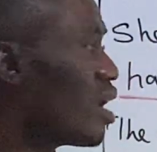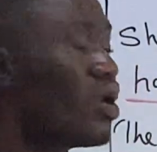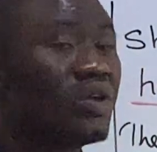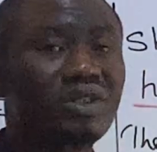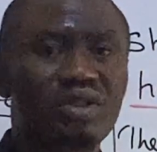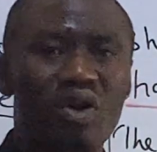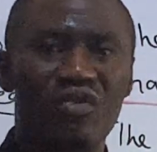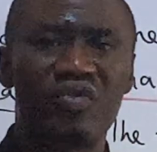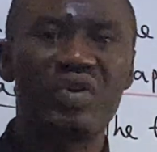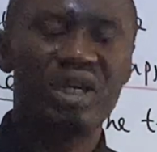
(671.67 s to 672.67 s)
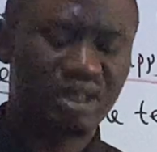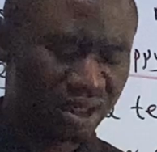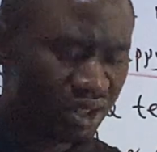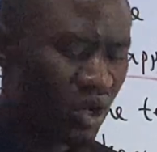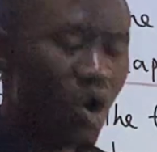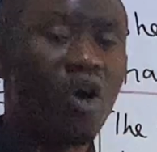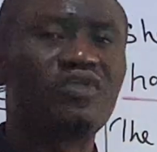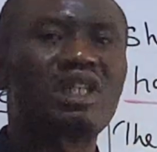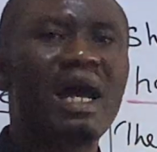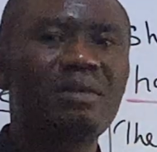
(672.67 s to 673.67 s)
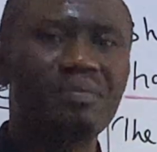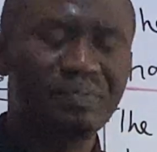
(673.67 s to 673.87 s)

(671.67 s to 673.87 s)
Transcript: clause or phrase of time,